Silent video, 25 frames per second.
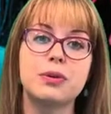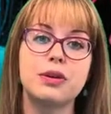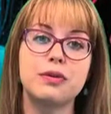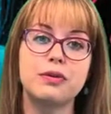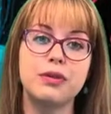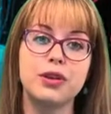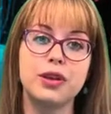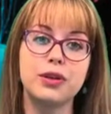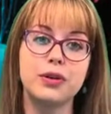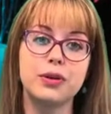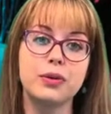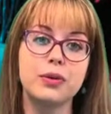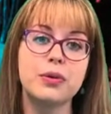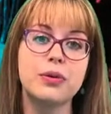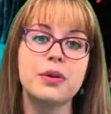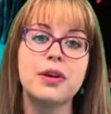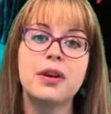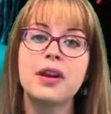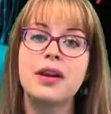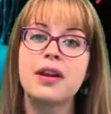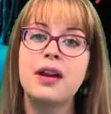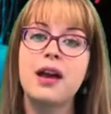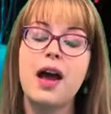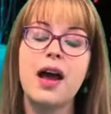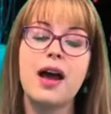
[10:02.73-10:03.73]
review
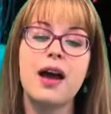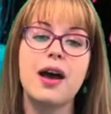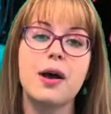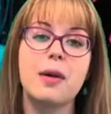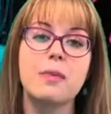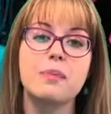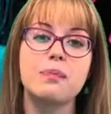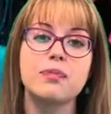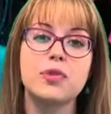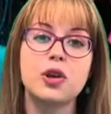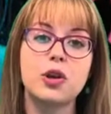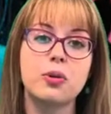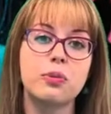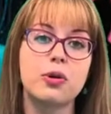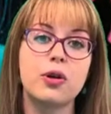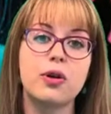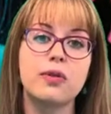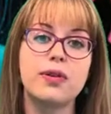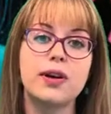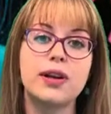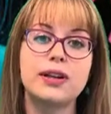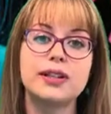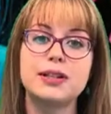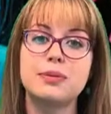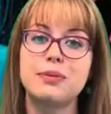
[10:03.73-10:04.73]
um, your
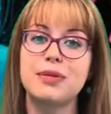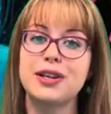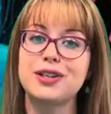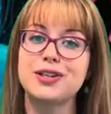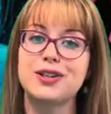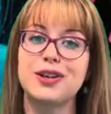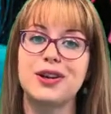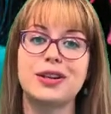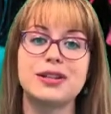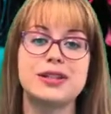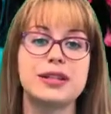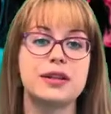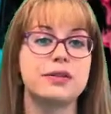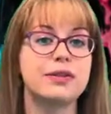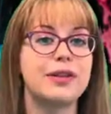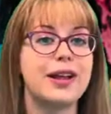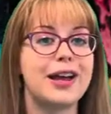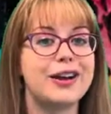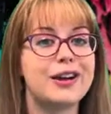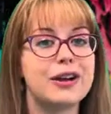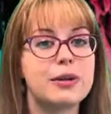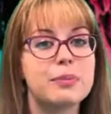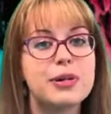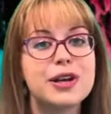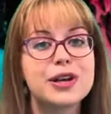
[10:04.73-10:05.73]
profile to make sure it's a
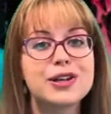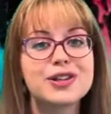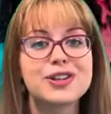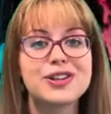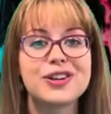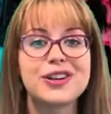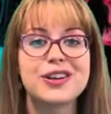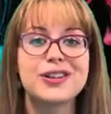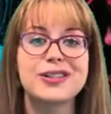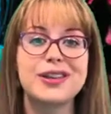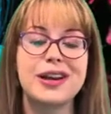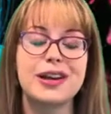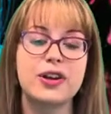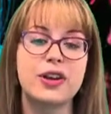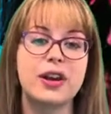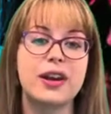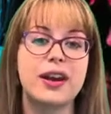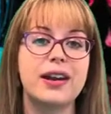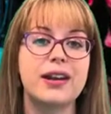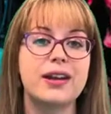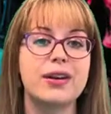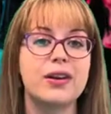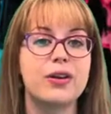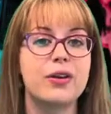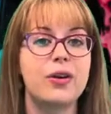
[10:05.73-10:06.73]
flattering picture, that you're
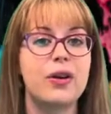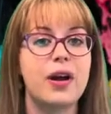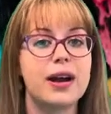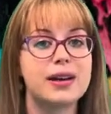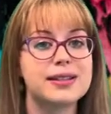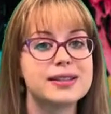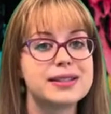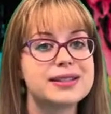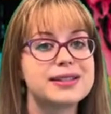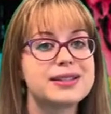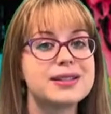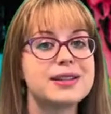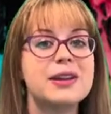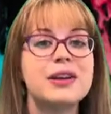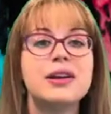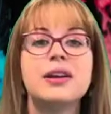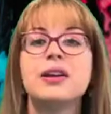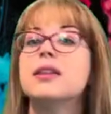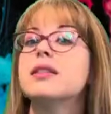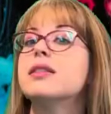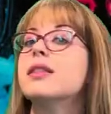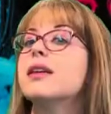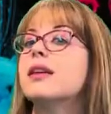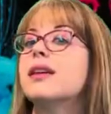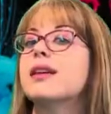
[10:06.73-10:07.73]
getting across
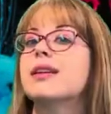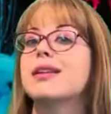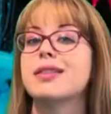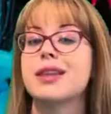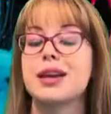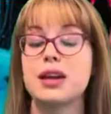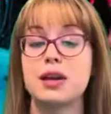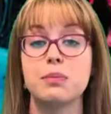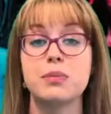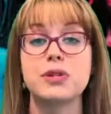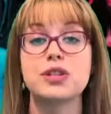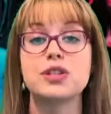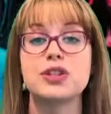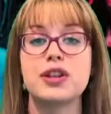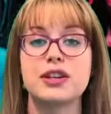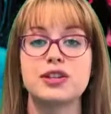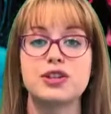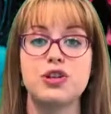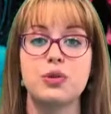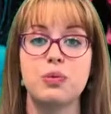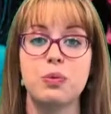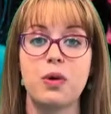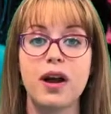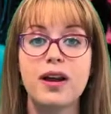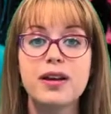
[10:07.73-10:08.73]
the, the image
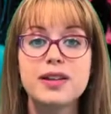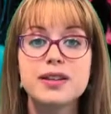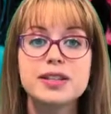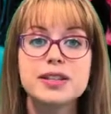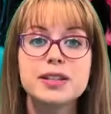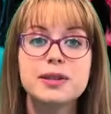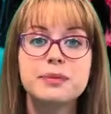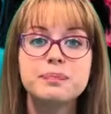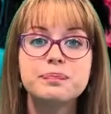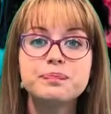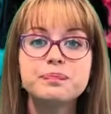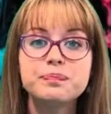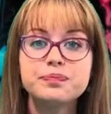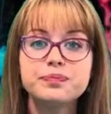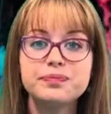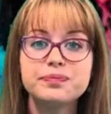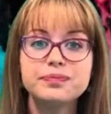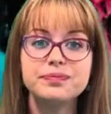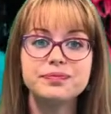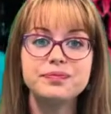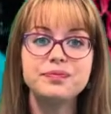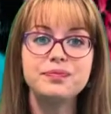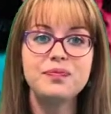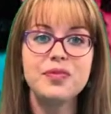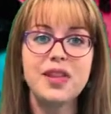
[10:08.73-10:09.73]
that you want.
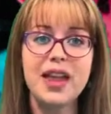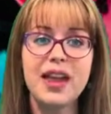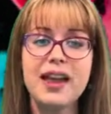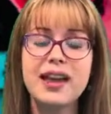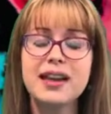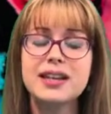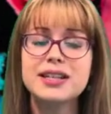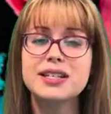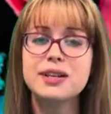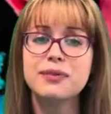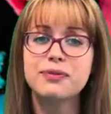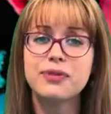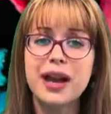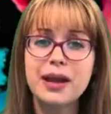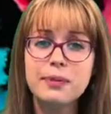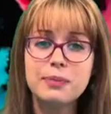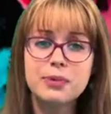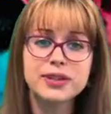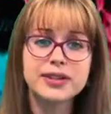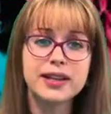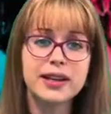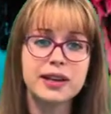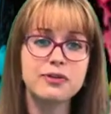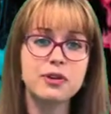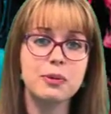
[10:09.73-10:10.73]
And five
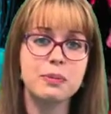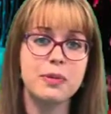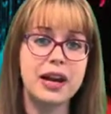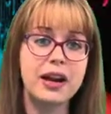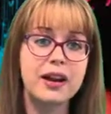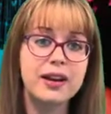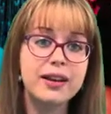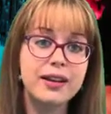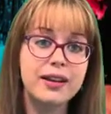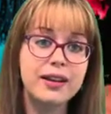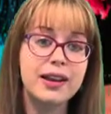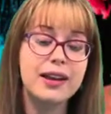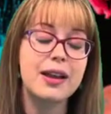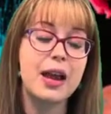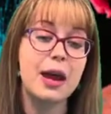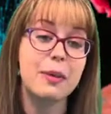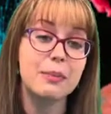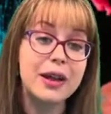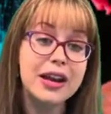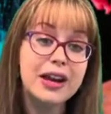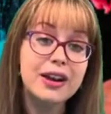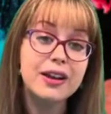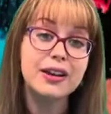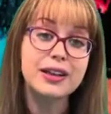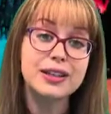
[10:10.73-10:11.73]
percent of Ameri-
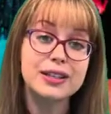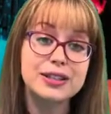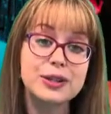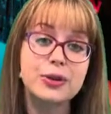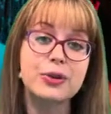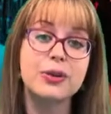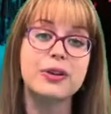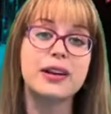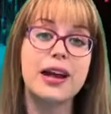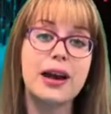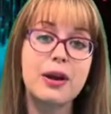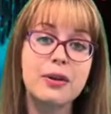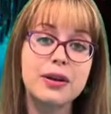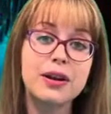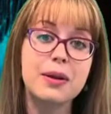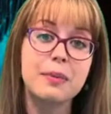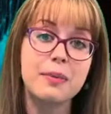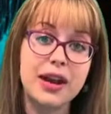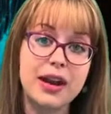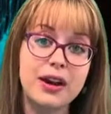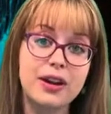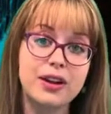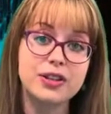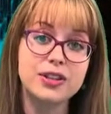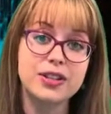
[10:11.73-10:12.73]
Americans who are now in a
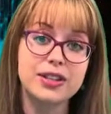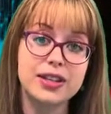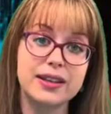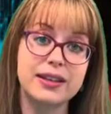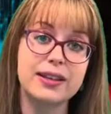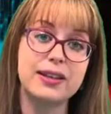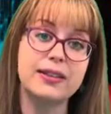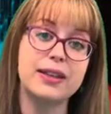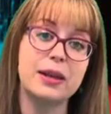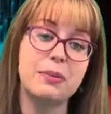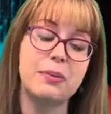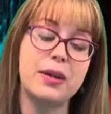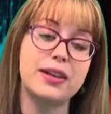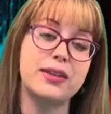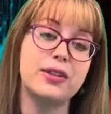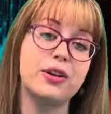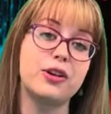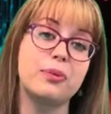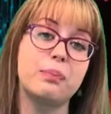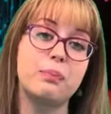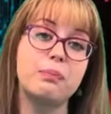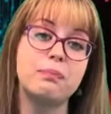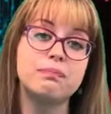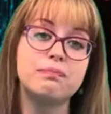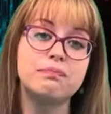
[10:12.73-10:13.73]
marriage say that they met
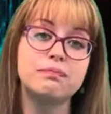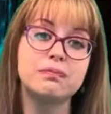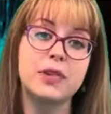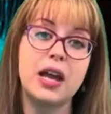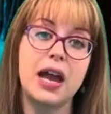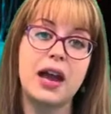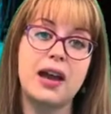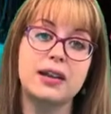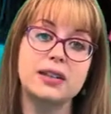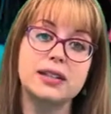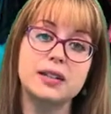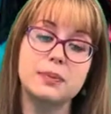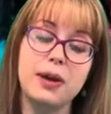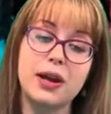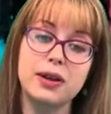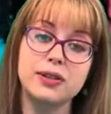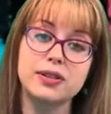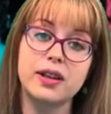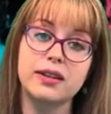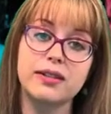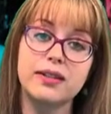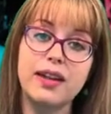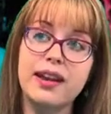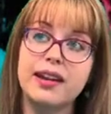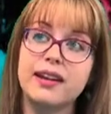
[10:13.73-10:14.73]
their uh,
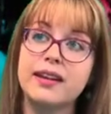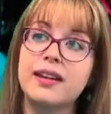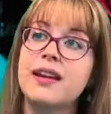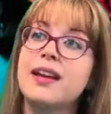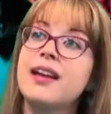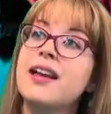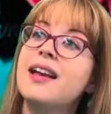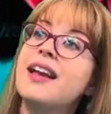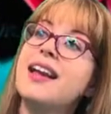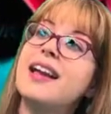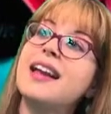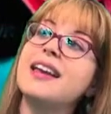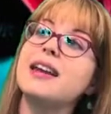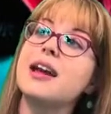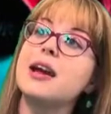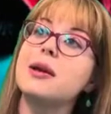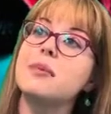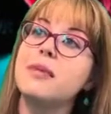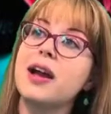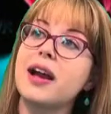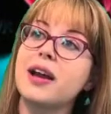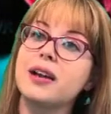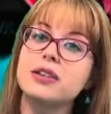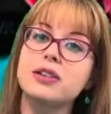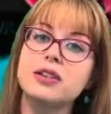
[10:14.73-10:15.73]
spouse online, and
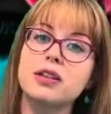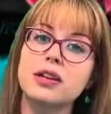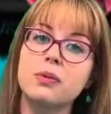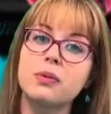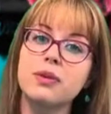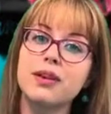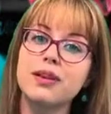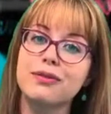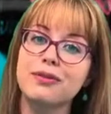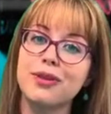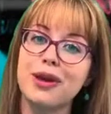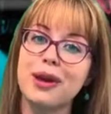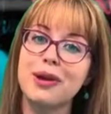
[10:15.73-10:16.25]
I'm actually one of